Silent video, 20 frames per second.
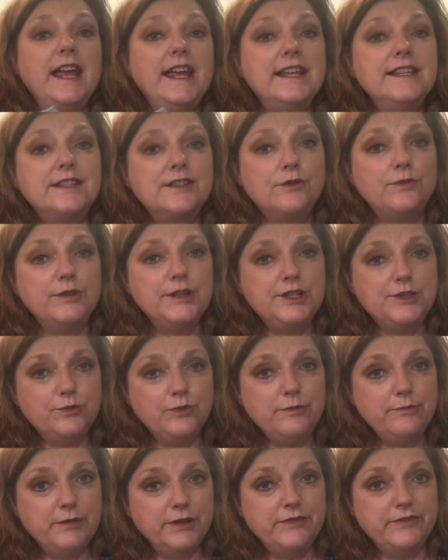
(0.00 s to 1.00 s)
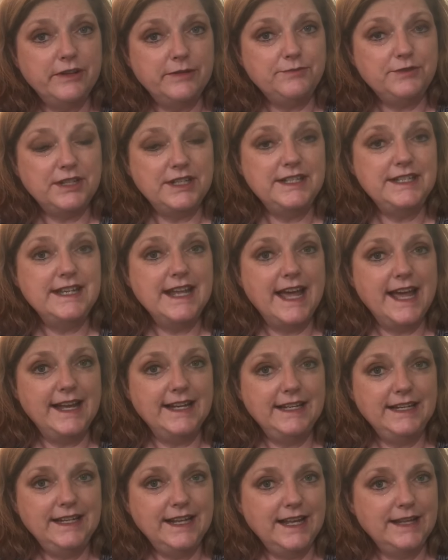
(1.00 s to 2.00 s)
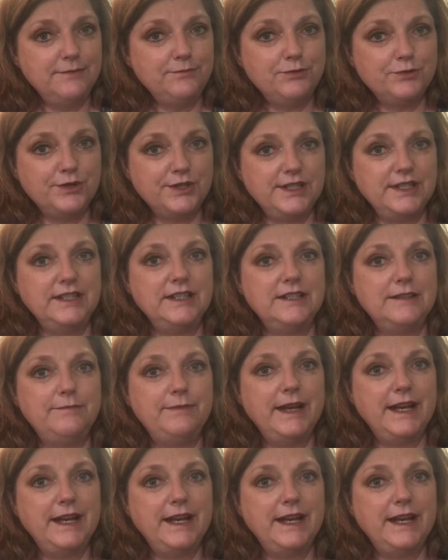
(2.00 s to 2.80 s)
it's going to remove up to 99% of the